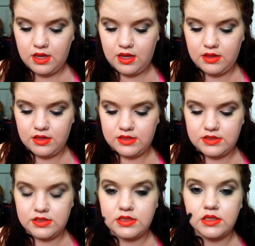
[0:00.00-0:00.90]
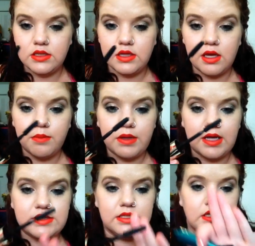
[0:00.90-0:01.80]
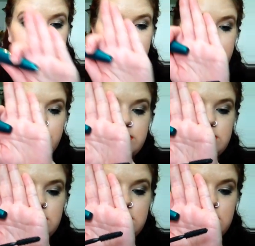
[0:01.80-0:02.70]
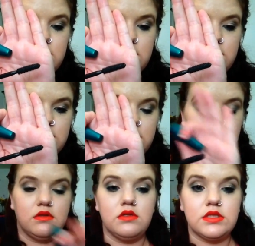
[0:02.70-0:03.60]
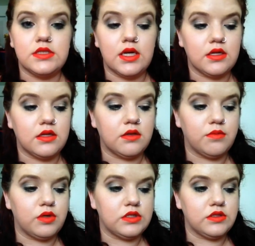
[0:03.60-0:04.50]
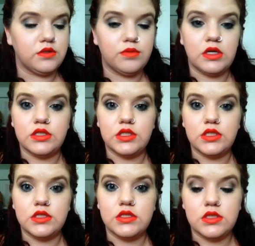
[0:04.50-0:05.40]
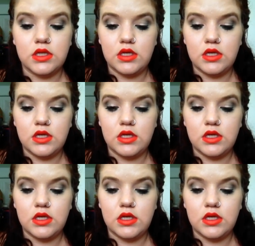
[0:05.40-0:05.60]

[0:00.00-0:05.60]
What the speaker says: and this is the like plastic combs instead of the bristle brushes.